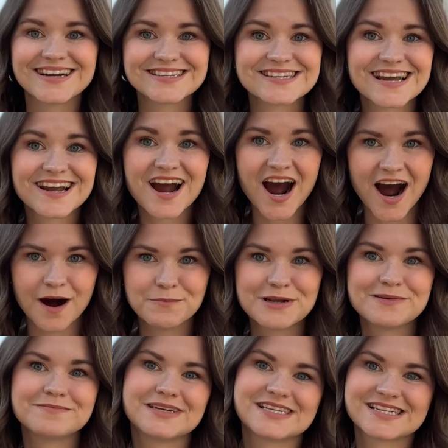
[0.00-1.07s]
is a
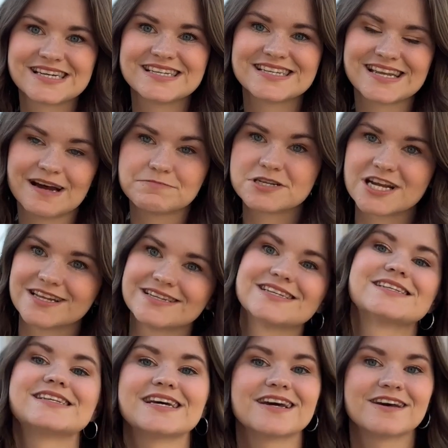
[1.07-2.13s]
common misconception
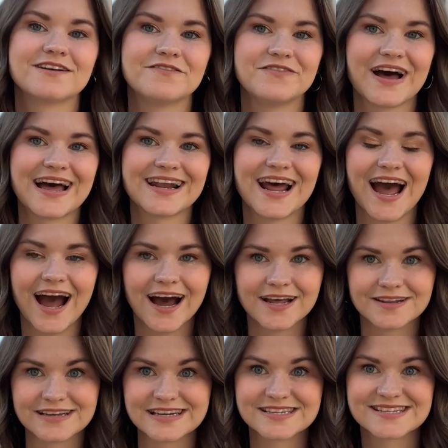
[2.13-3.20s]
that seeing an event
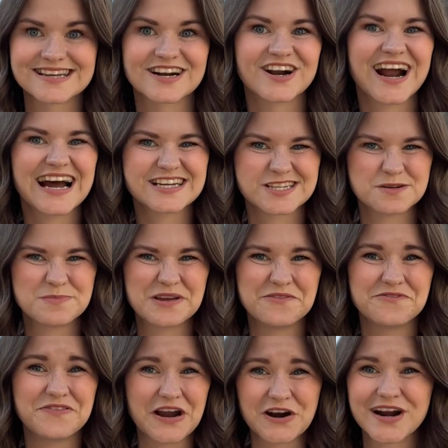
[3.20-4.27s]
at Lincoln Center has to be
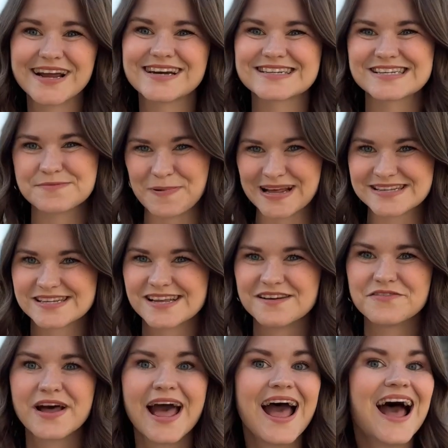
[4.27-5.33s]
very
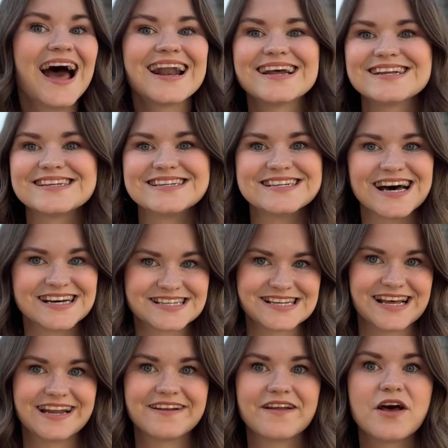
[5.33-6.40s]
expensive, and it
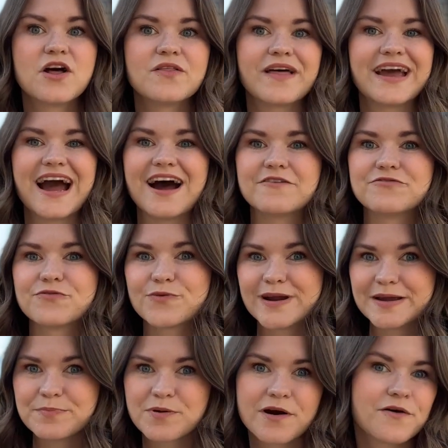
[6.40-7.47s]
doesn't. They have
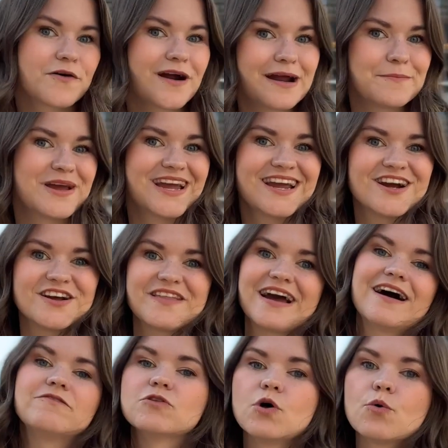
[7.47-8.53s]
free programming here, they
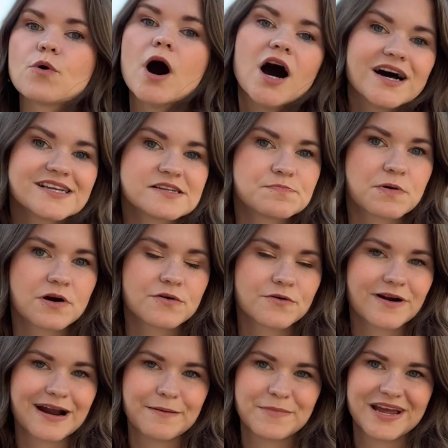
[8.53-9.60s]
have low-cost
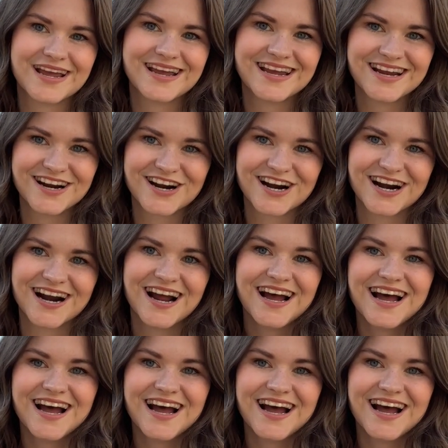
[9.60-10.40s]
programming here,